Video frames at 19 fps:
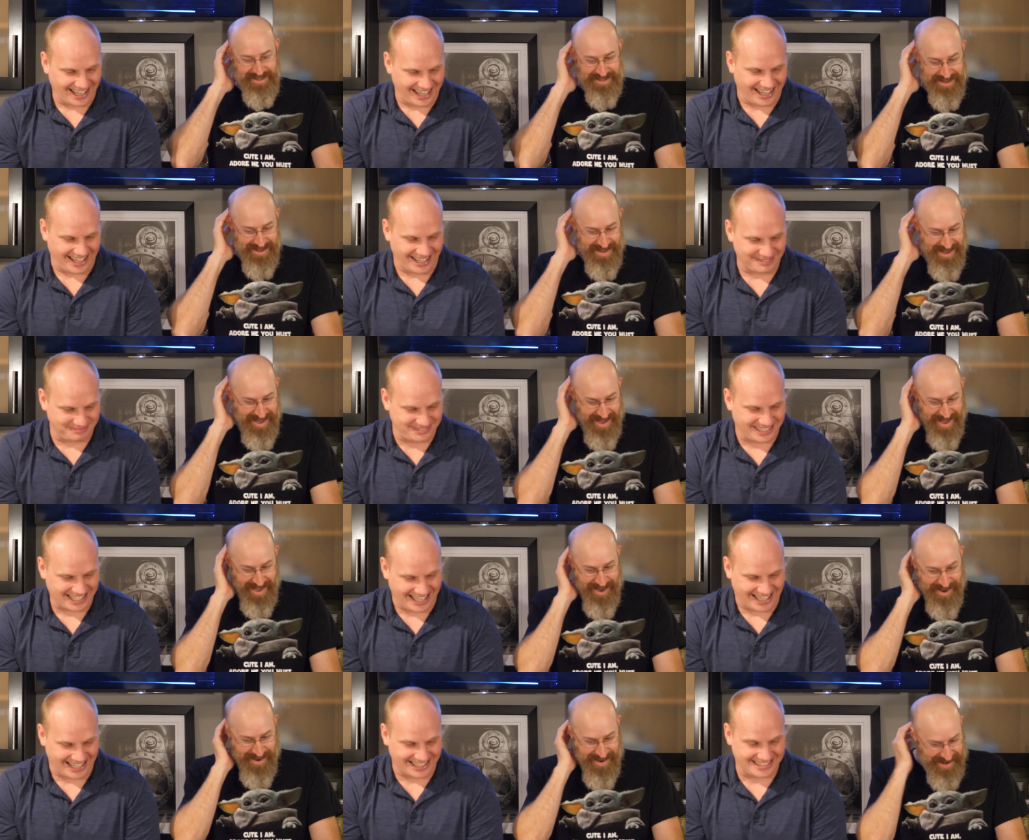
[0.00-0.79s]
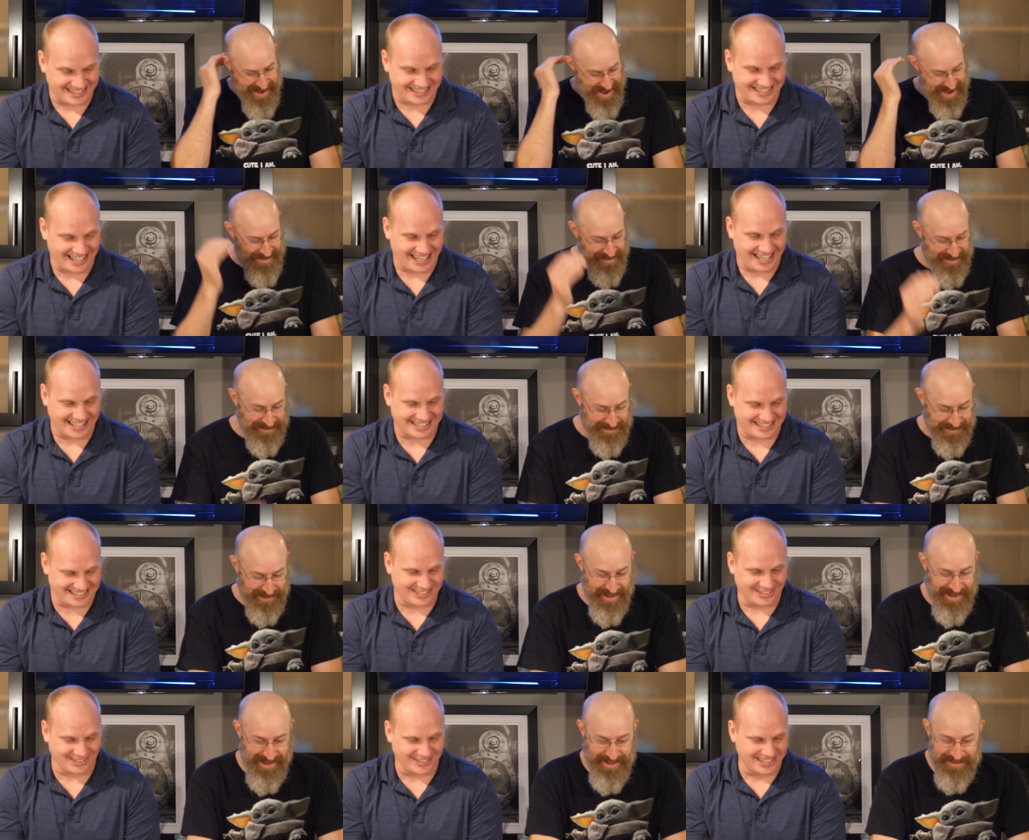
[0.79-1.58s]

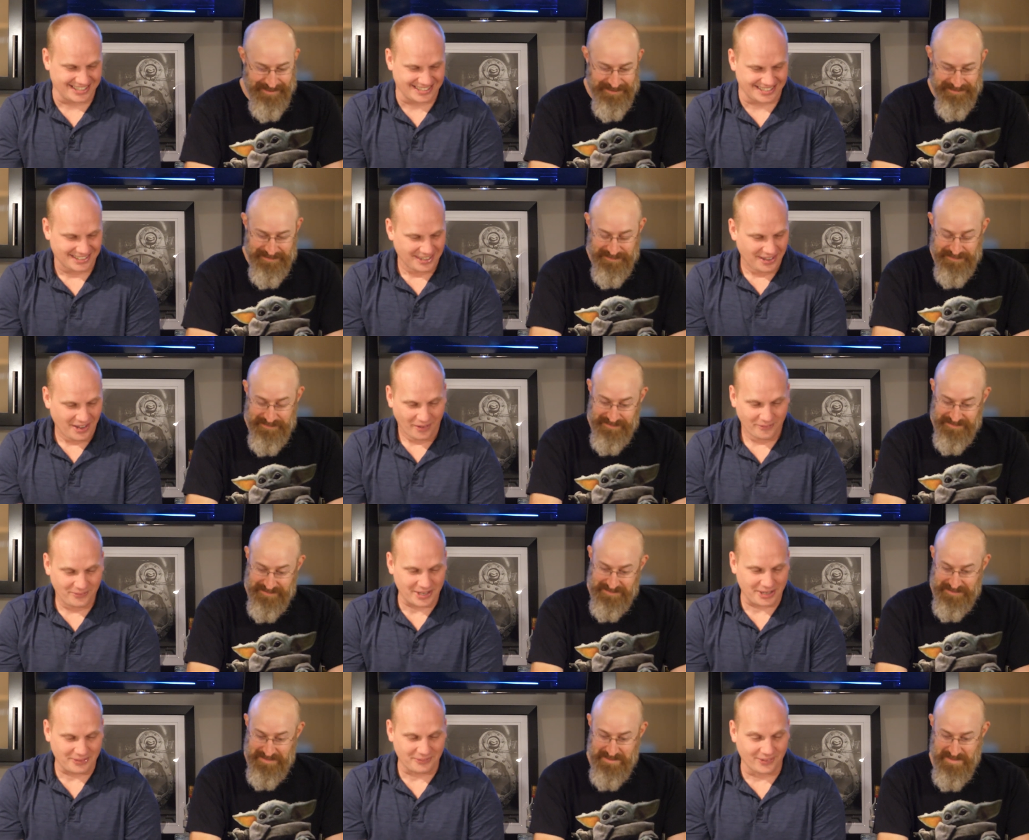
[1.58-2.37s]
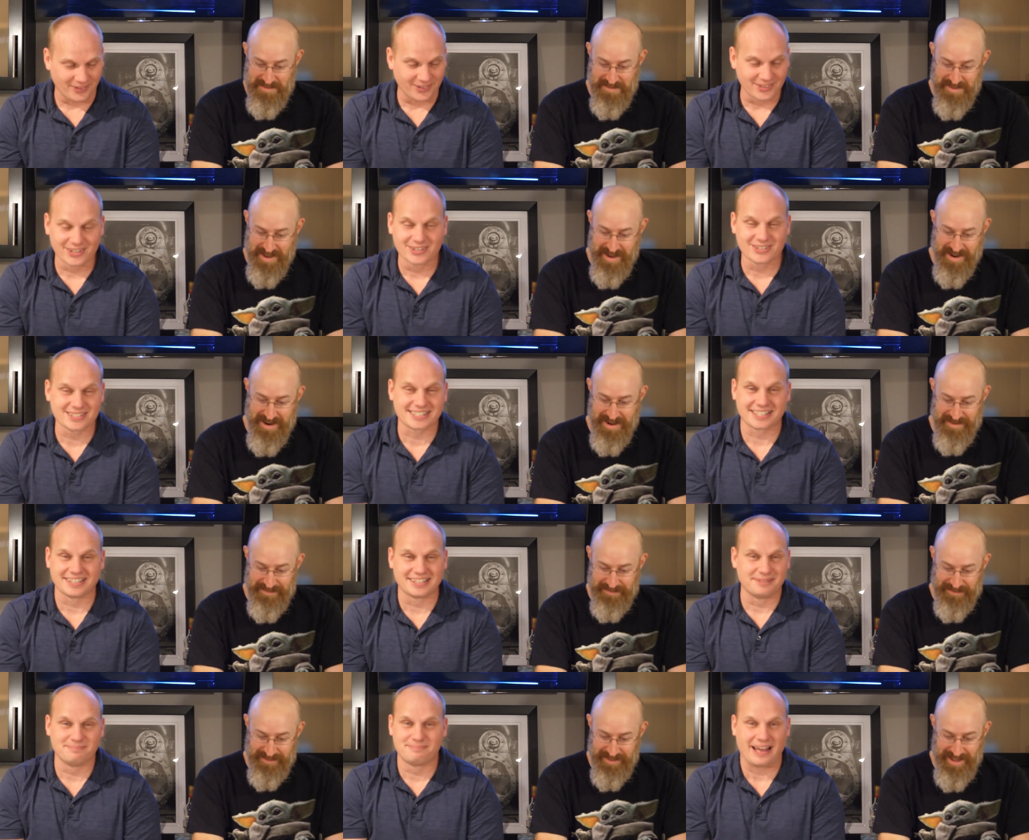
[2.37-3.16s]
Speaker 1: sex toys he won't use
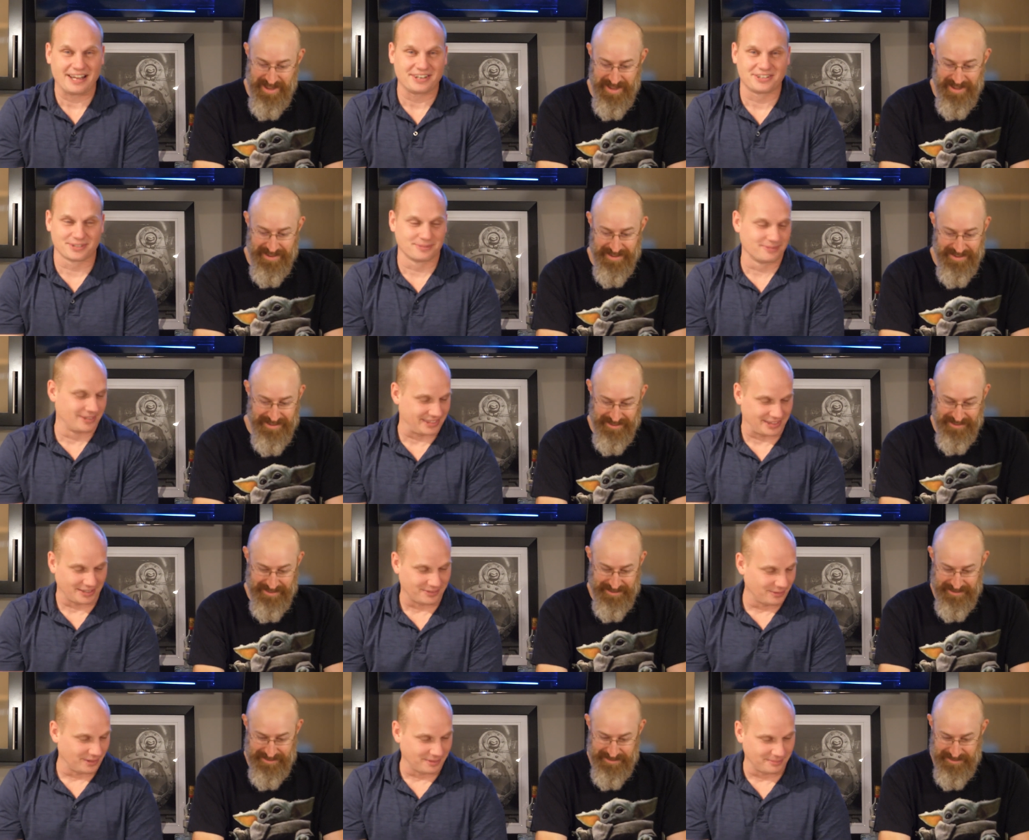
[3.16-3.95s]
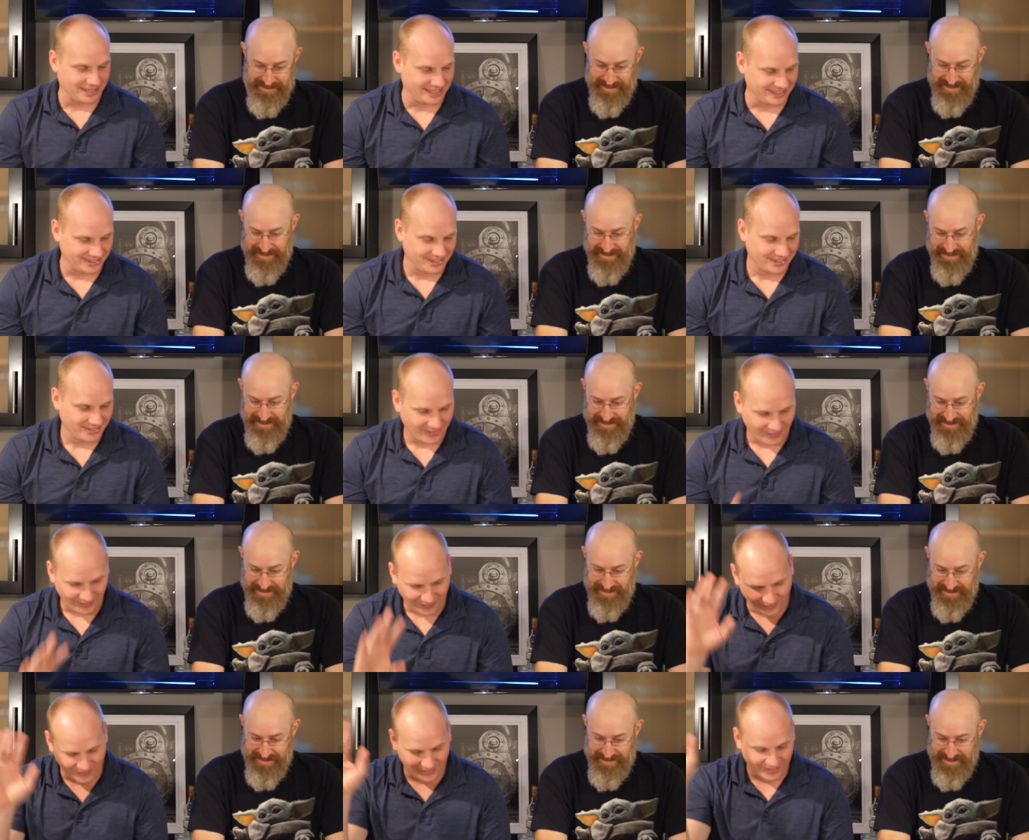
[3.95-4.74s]
in the bedroom with a woman,
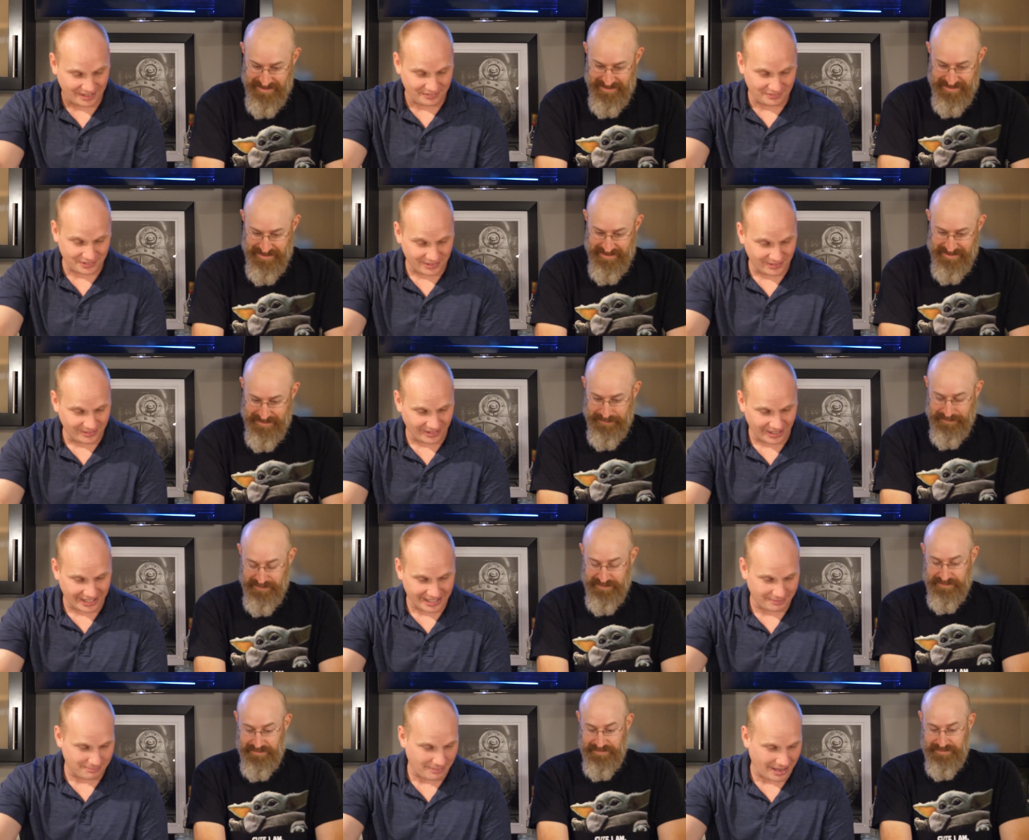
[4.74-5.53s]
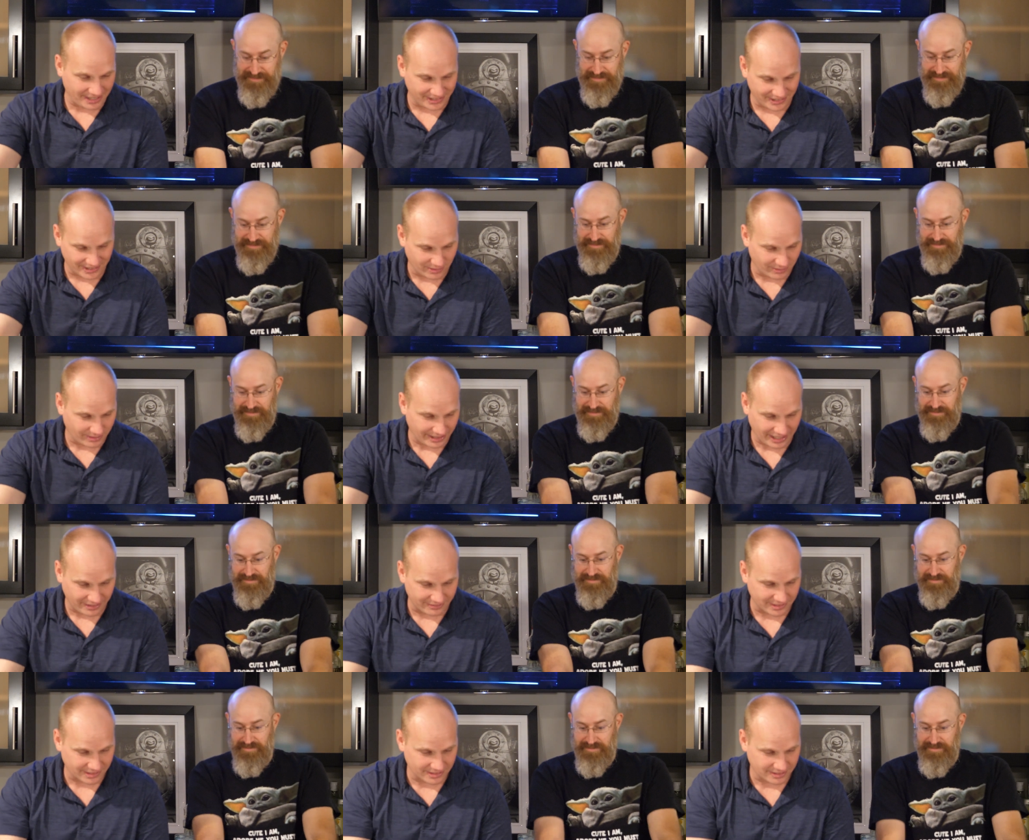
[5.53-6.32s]
or if you like men or
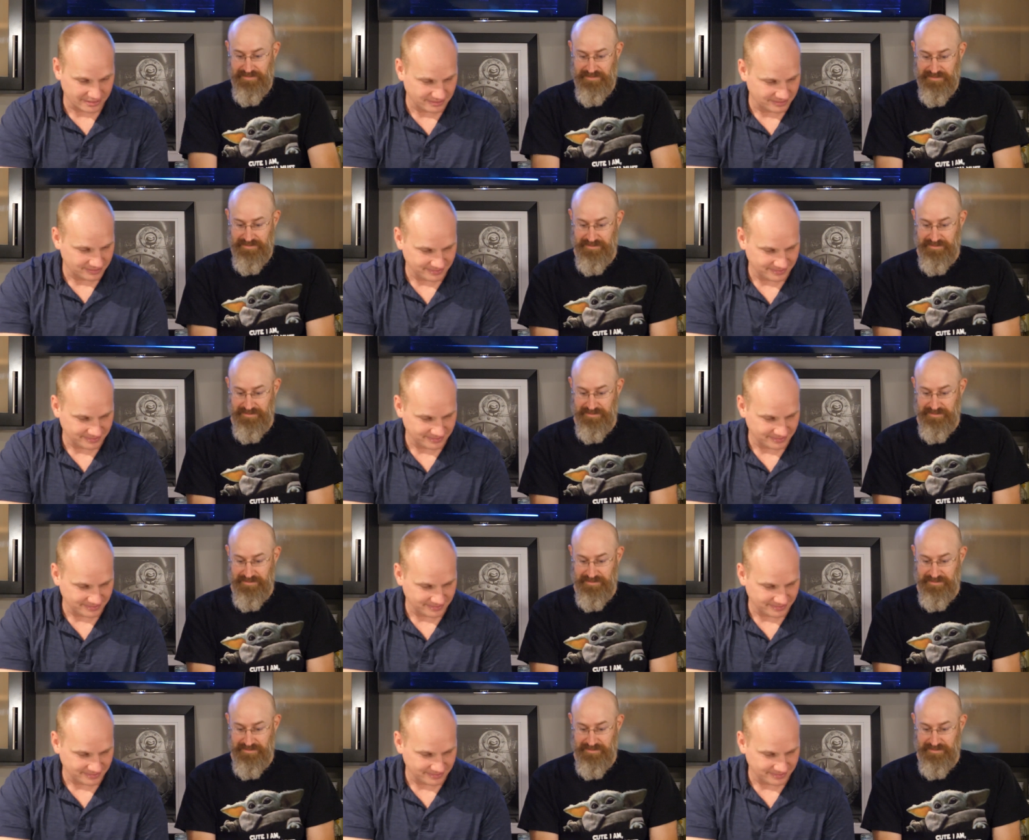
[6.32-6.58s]
whatever.